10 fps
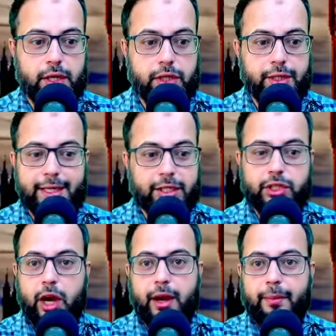So he doesn't
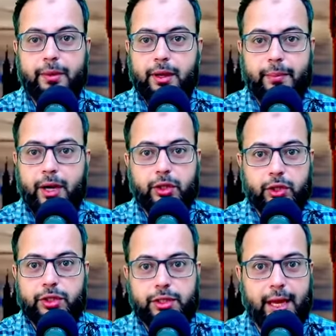talk about
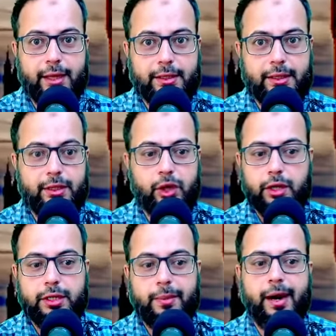those things. He
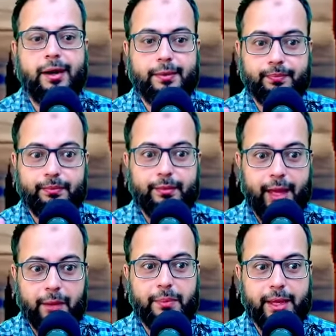talks about
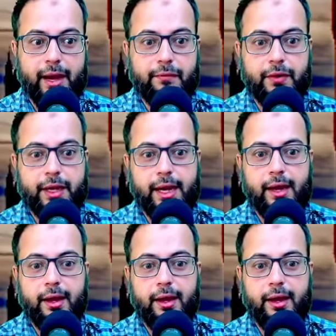helping Africa,